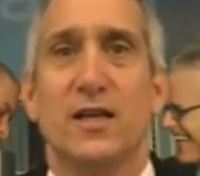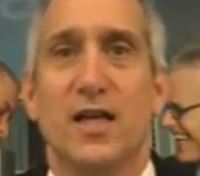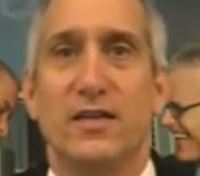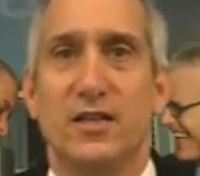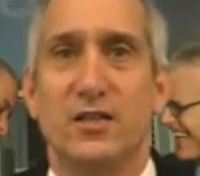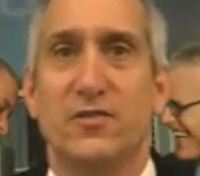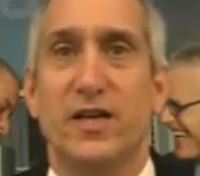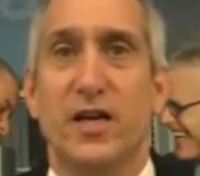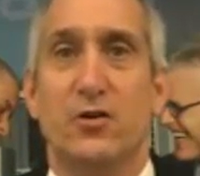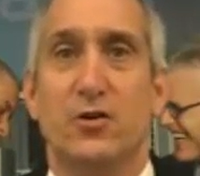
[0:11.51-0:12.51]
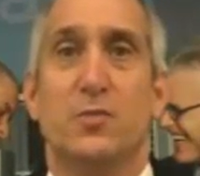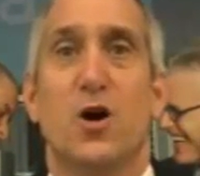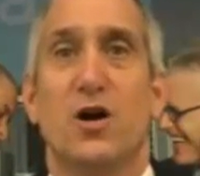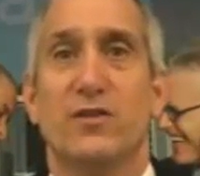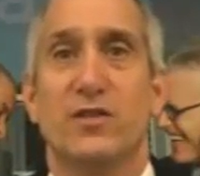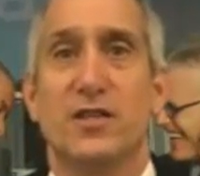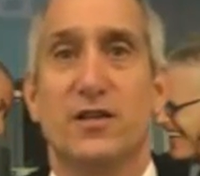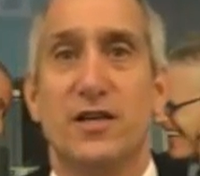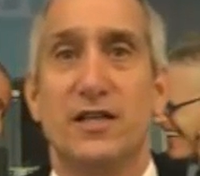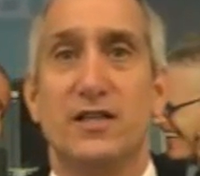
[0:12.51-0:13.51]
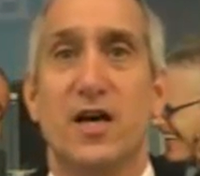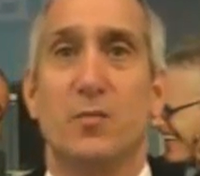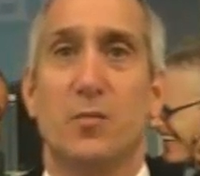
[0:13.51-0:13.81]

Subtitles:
In this video is part of a series on